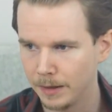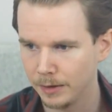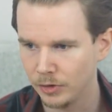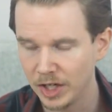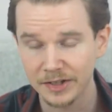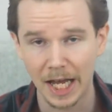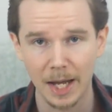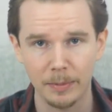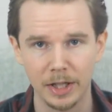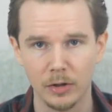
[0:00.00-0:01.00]
Things
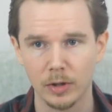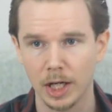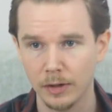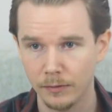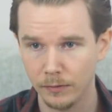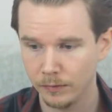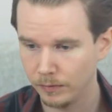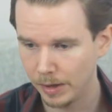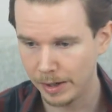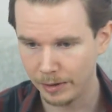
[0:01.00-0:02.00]
happen in your life,
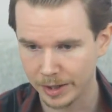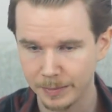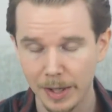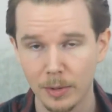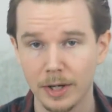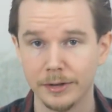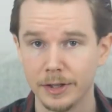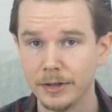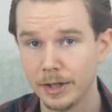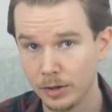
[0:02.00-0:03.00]

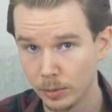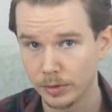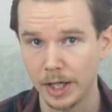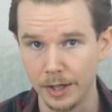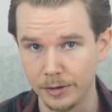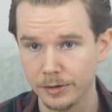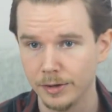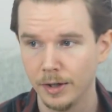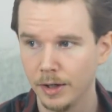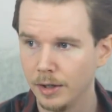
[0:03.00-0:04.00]
experiences, and you
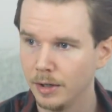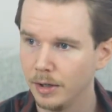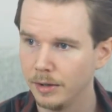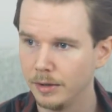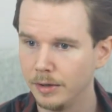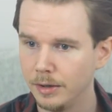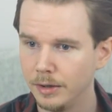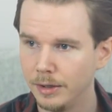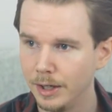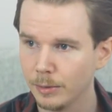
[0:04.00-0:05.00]
change.
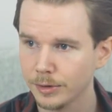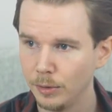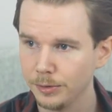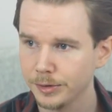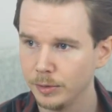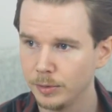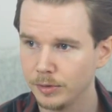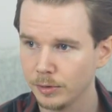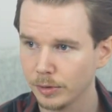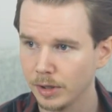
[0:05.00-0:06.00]
There's also
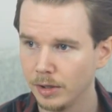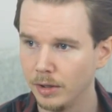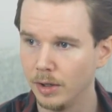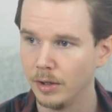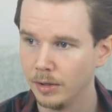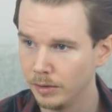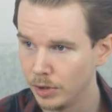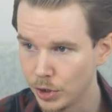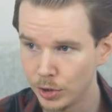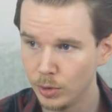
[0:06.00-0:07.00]
certain
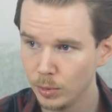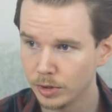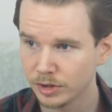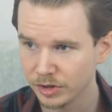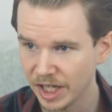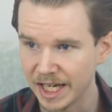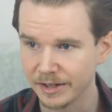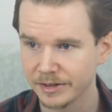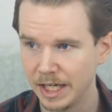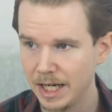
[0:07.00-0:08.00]
huge
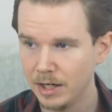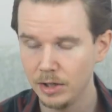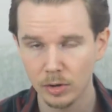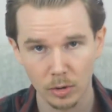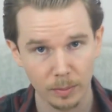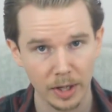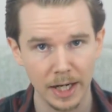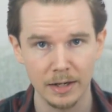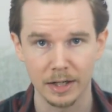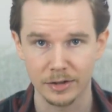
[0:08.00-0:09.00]
things in your
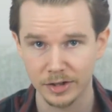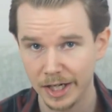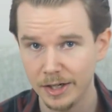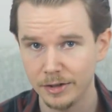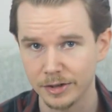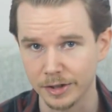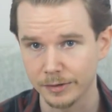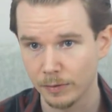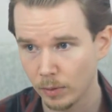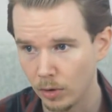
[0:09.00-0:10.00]
brain that changes
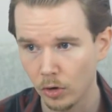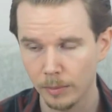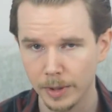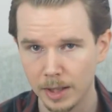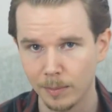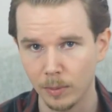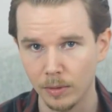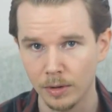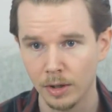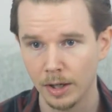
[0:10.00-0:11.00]
for all
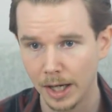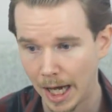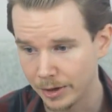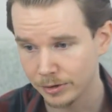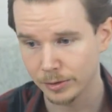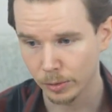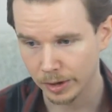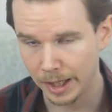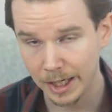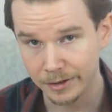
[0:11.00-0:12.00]
people at
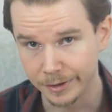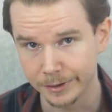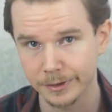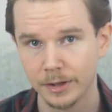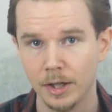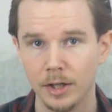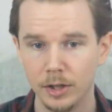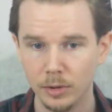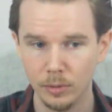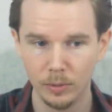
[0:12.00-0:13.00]
certain ages.
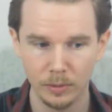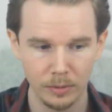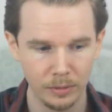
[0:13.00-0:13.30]
You